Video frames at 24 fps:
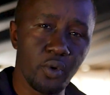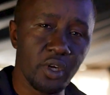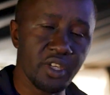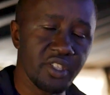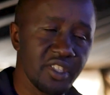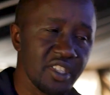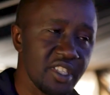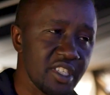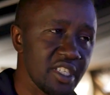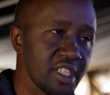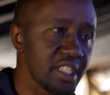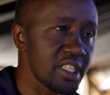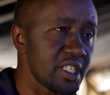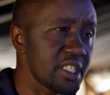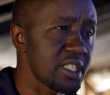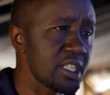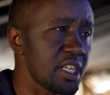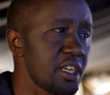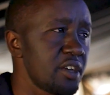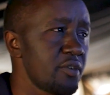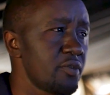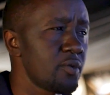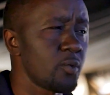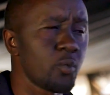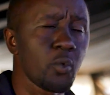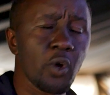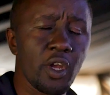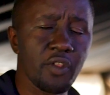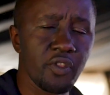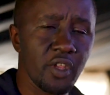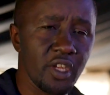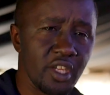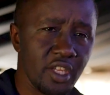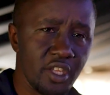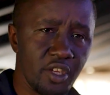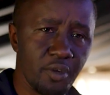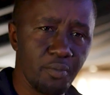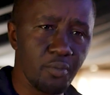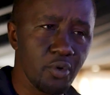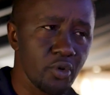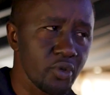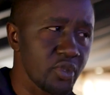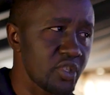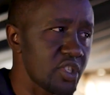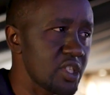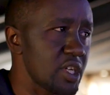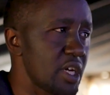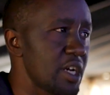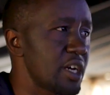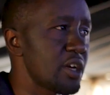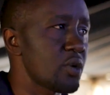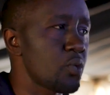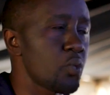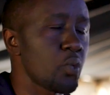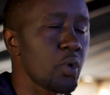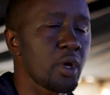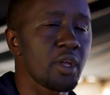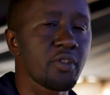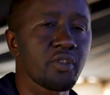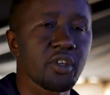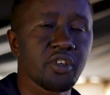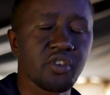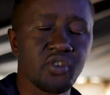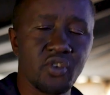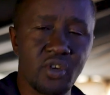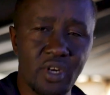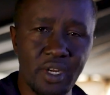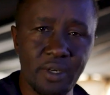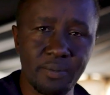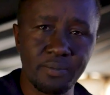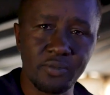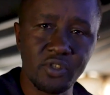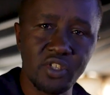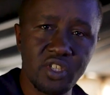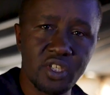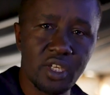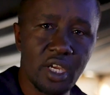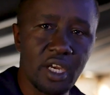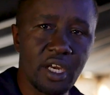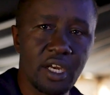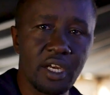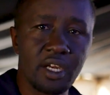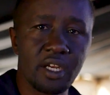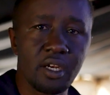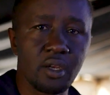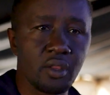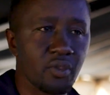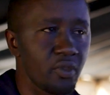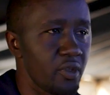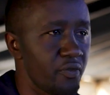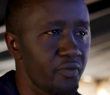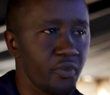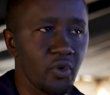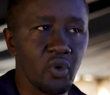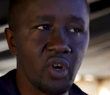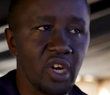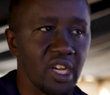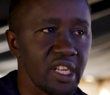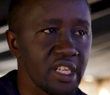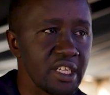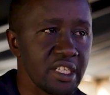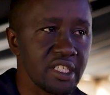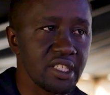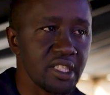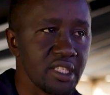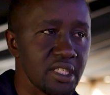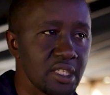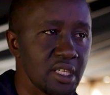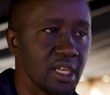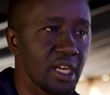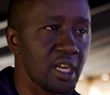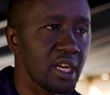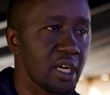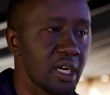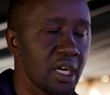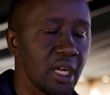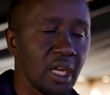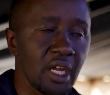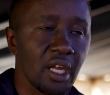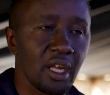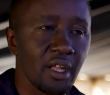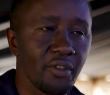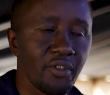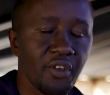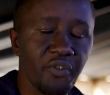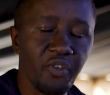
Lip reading: sits and where the keyboards are, where the drums are, the vocalists are. The